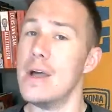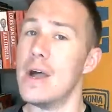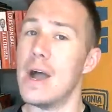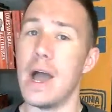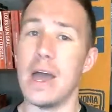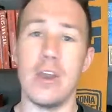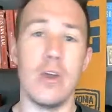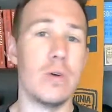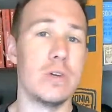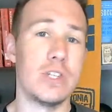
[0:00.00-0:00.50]

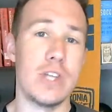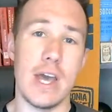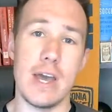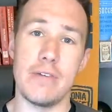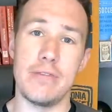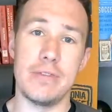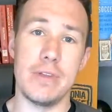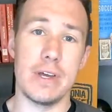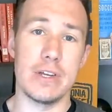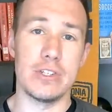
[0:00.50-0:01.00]
I know Jack
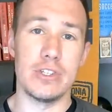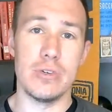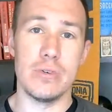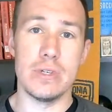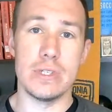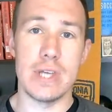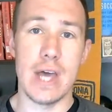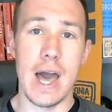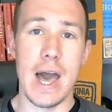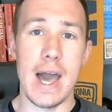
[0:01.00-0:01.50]
Fletcher
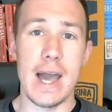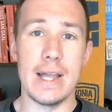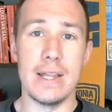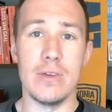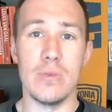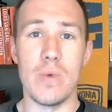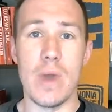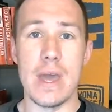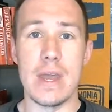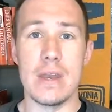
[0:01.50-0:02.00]
is a highly
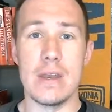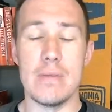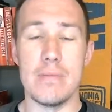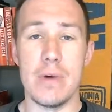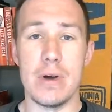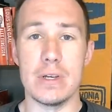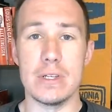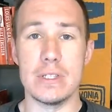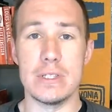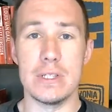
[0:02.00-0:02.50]
rated
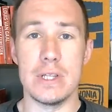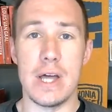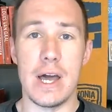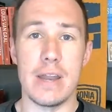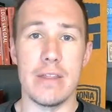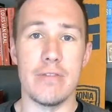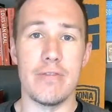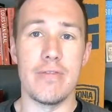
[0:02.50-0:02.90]
amongst a lot of the